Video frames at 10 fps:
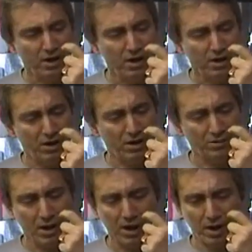
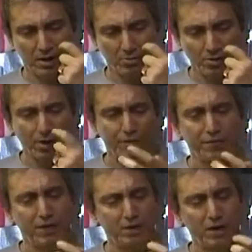uh, uh, uh,
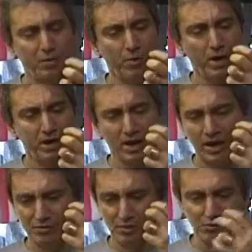welfare. They don't want you
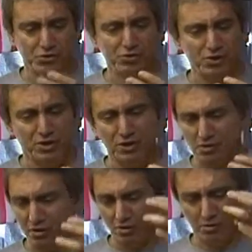to have Social
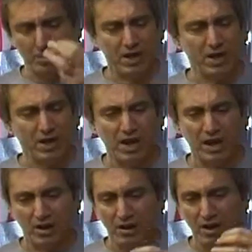Security or
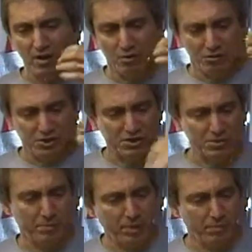Medicare or
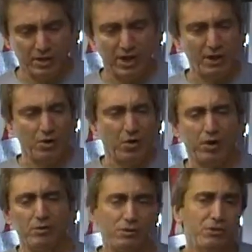disability. They don't
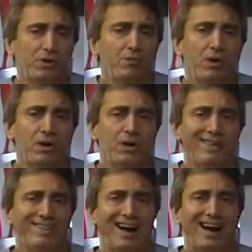want they just they want you
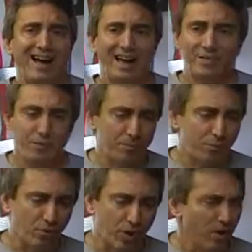to die if you're
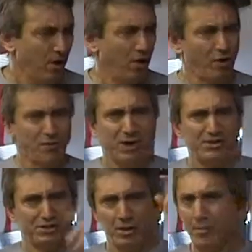poor. Oh,
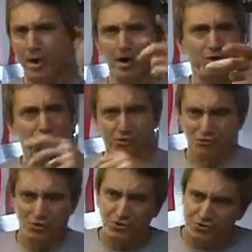that's somebody you can
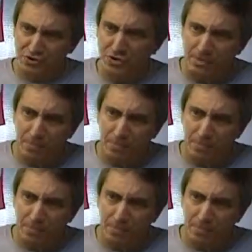trust.